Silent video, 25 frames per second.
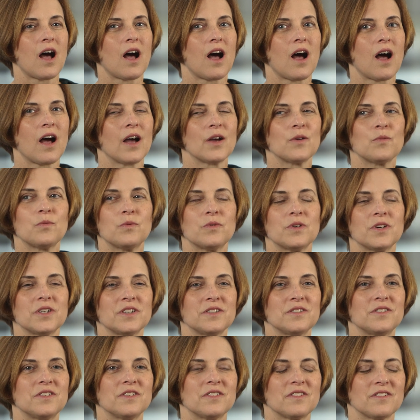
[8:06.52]
I
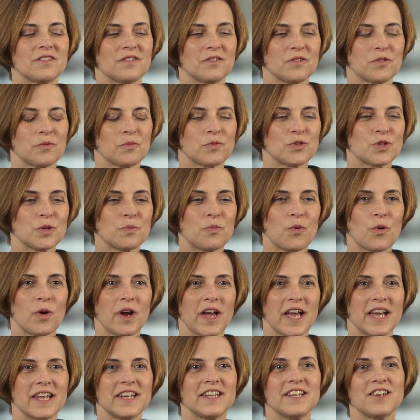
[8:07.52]
would support
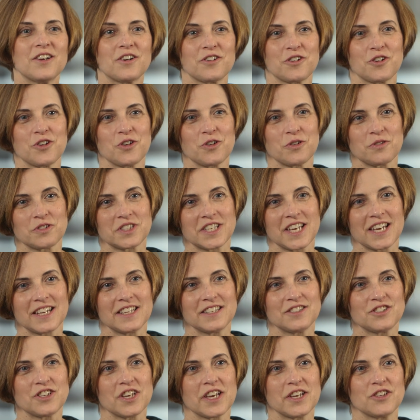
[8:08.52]
any young girl to get
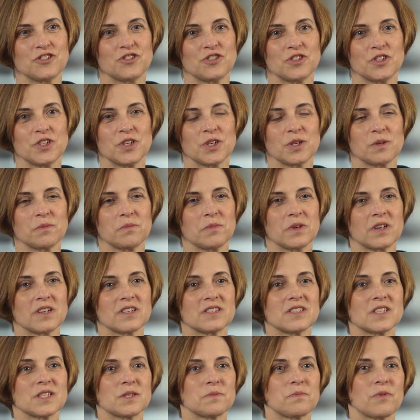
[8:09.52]
into engineering,
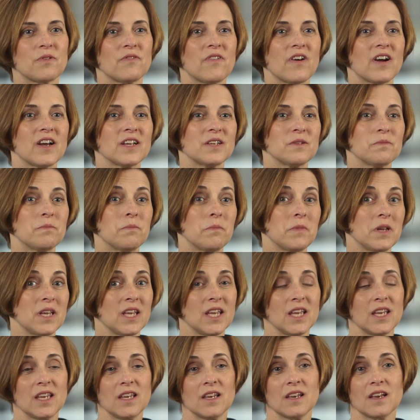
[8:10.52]
because it's provided
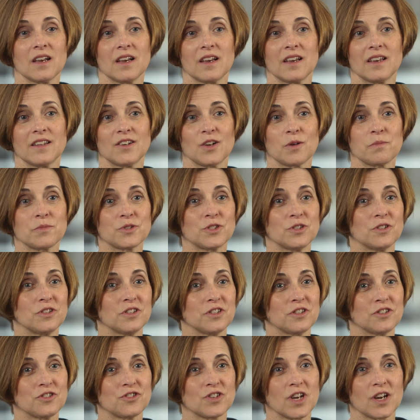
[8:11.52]
me an opportunity
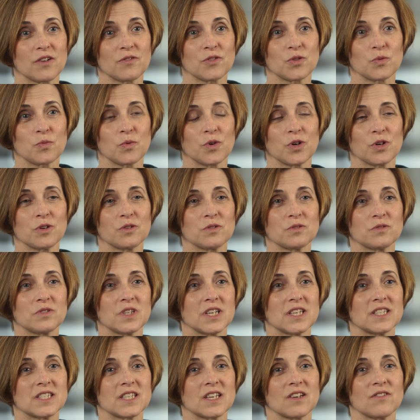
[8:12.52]
to travel the world,
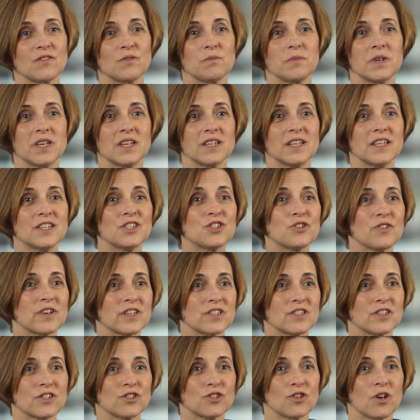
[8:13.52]
it's given me an
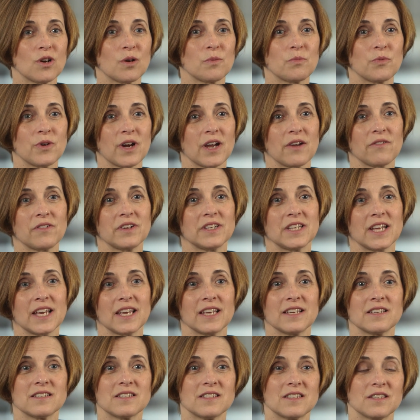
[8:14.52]
interesting job where every
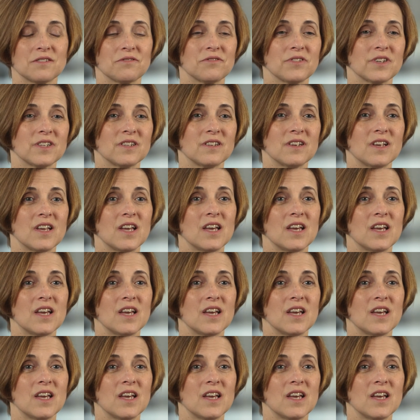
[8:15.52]
day is different,